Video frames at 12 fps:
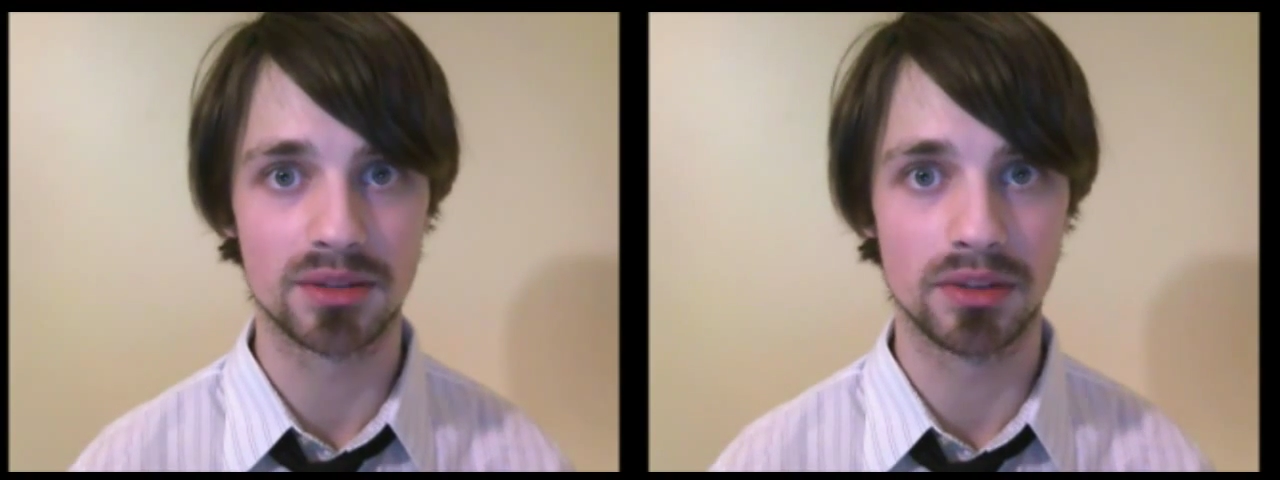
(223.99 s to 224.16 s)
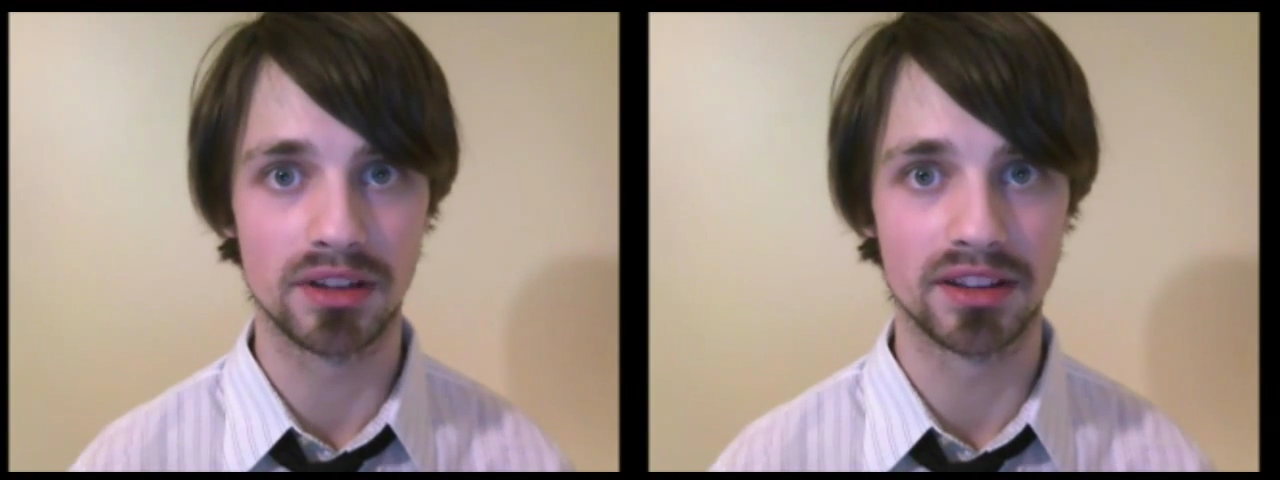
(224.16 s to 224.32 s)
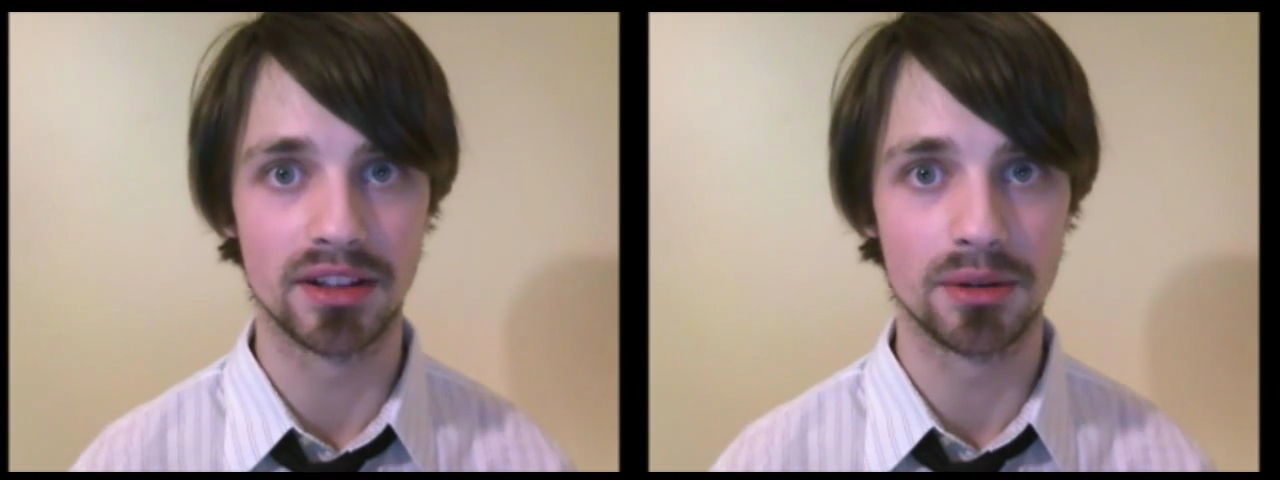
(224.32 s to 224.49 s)

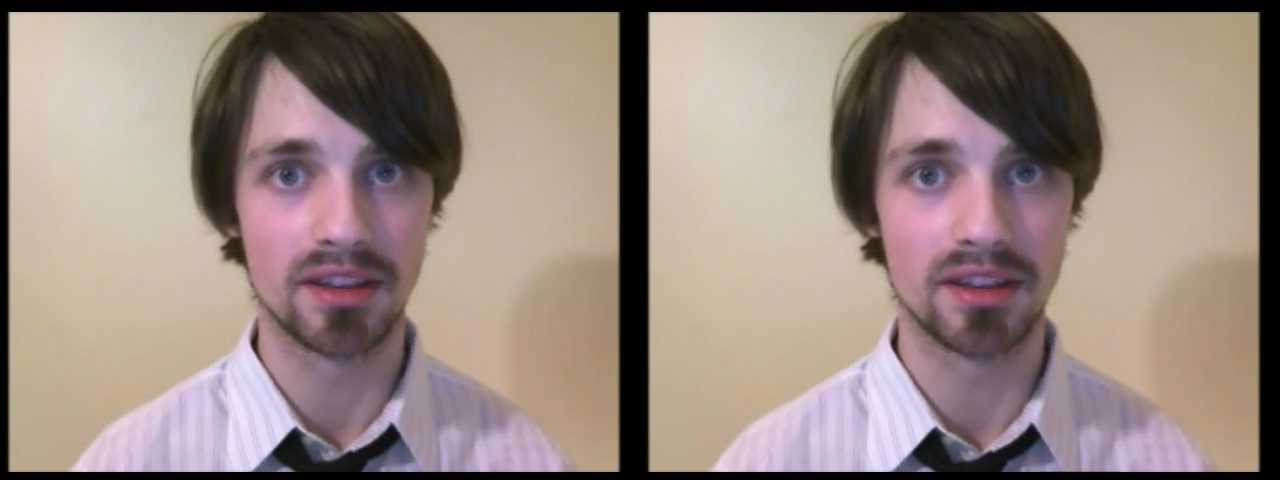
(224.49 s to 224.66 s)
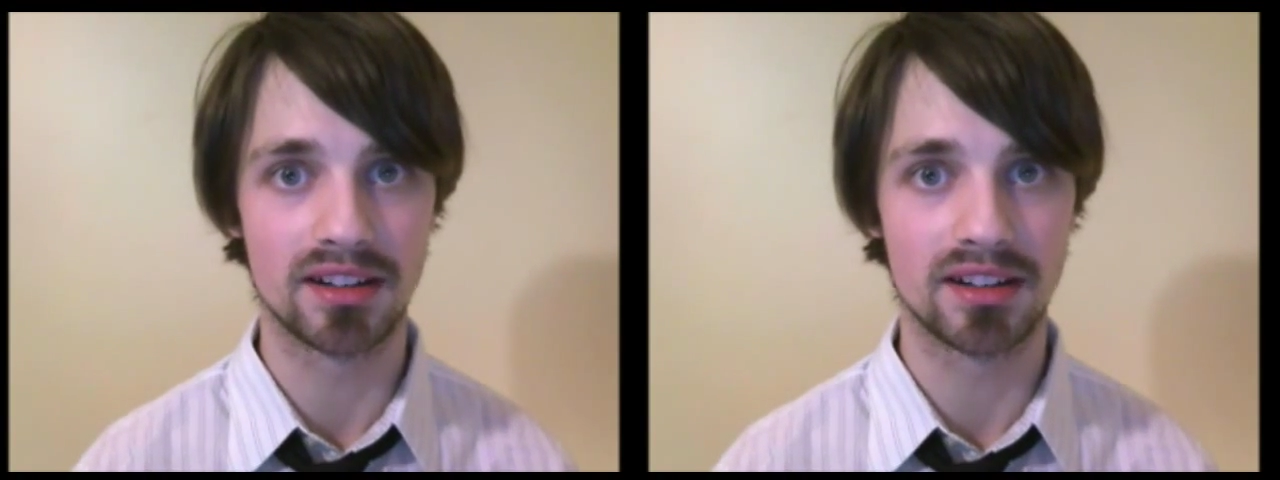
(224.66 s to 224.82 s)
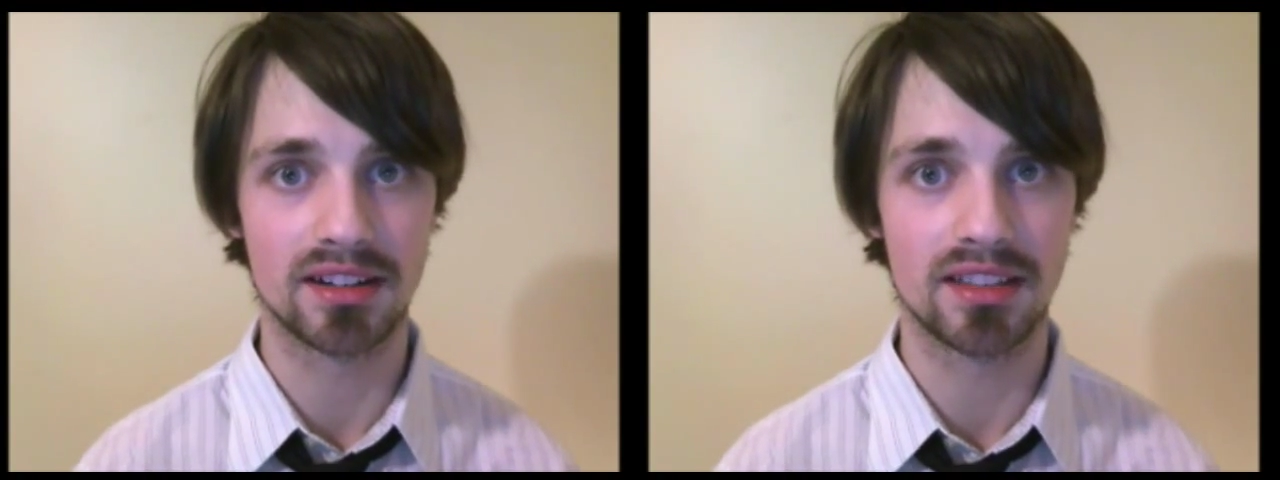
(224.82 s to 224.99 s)
will know
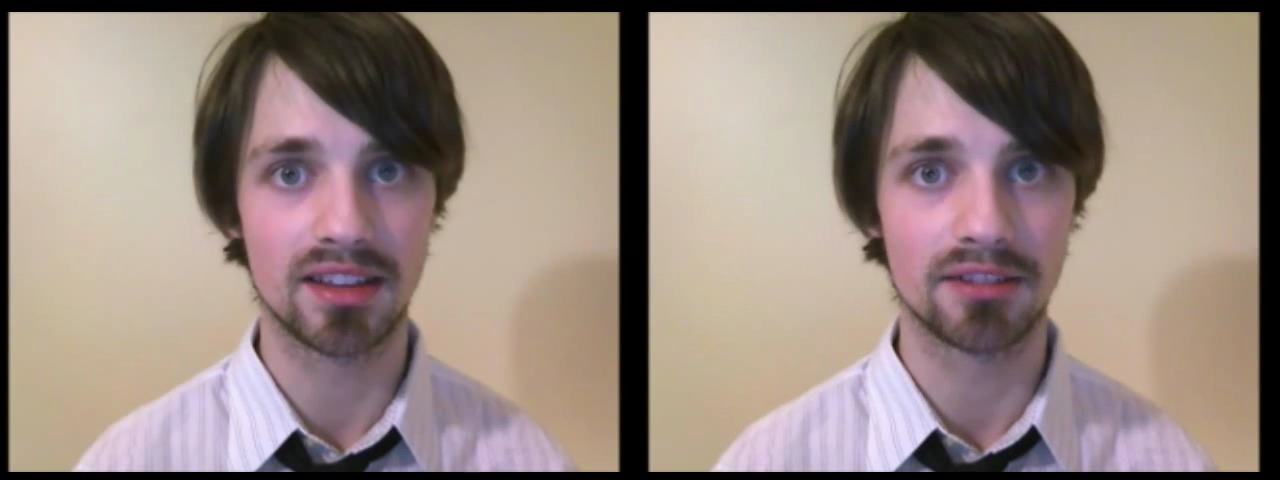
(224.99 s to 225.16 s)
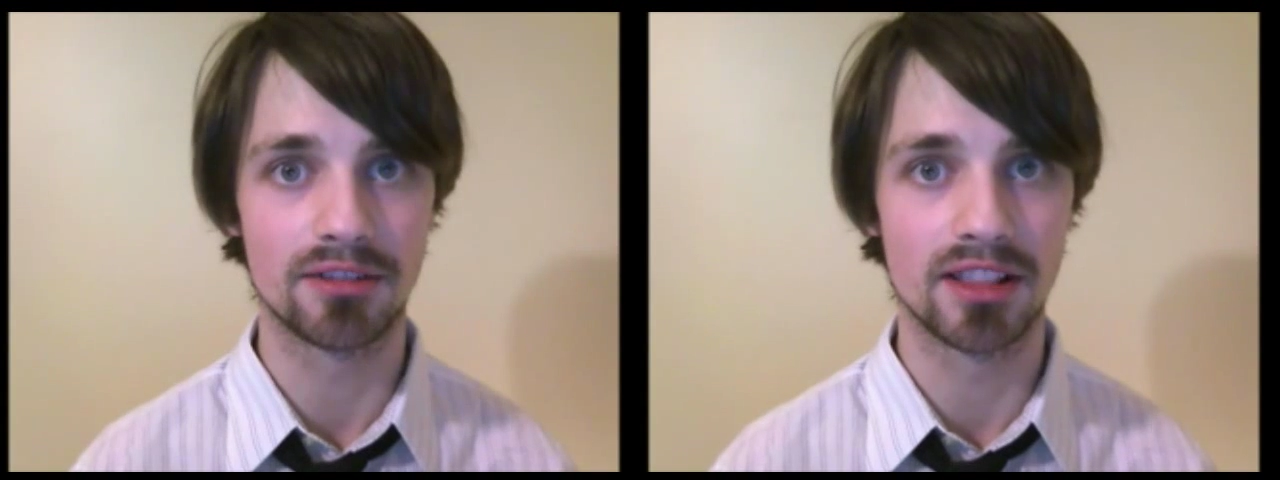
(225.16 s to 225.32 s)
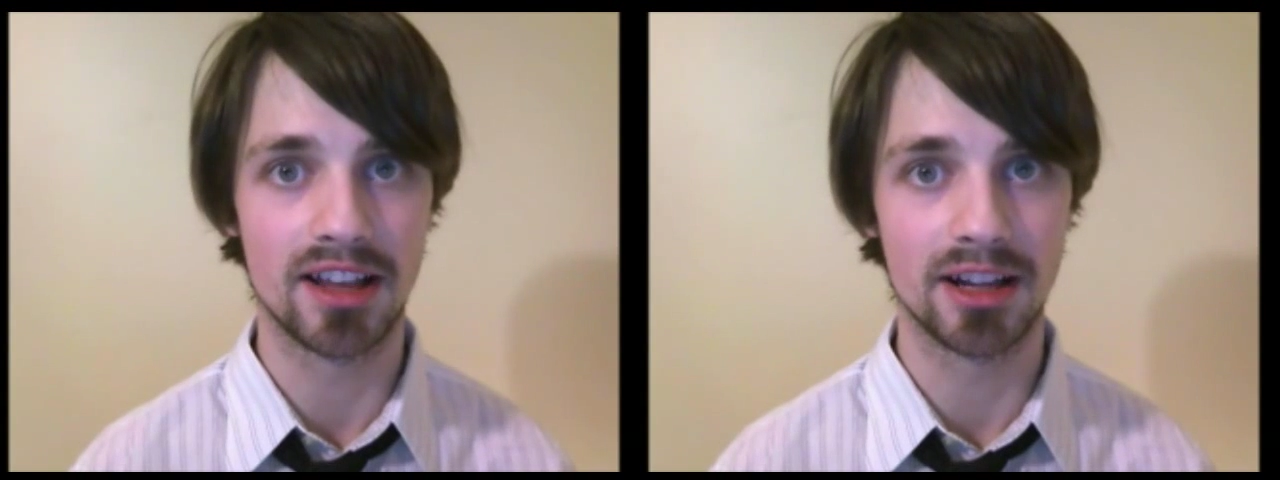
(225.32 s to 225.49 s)
that they
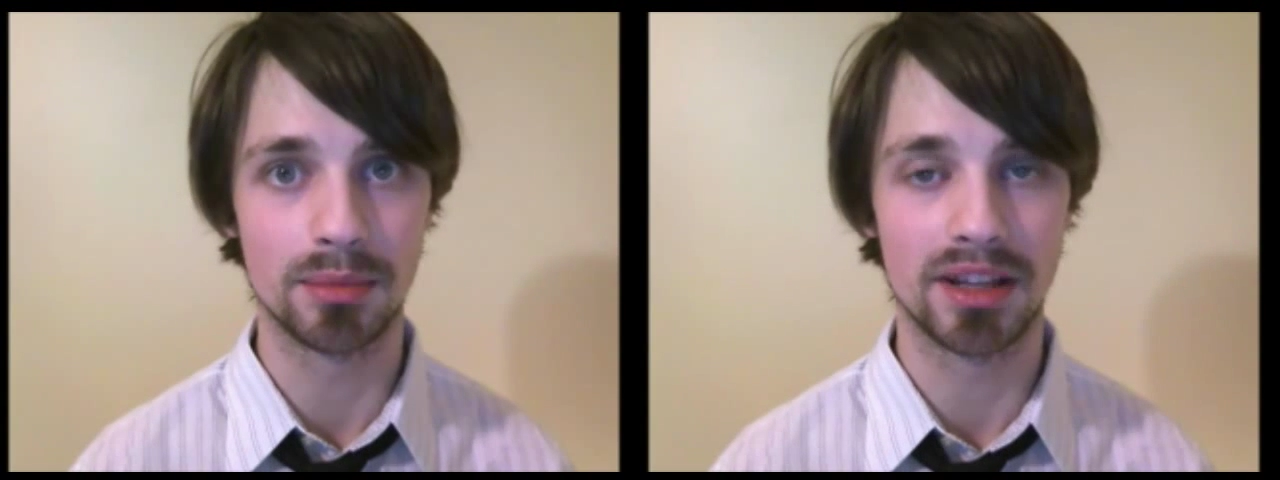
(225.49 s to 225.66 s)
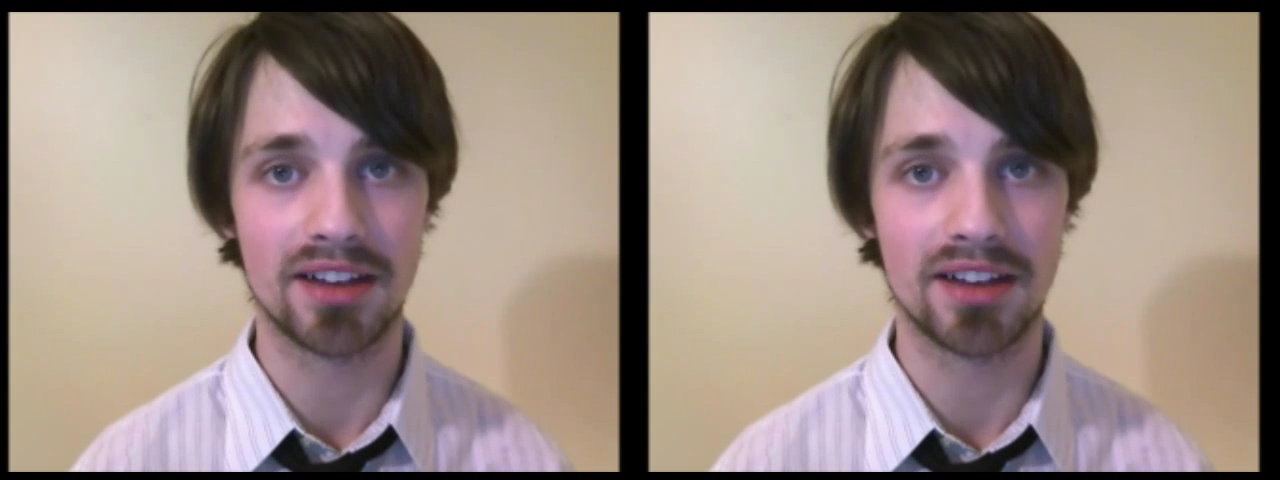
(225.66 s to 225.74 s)
reliably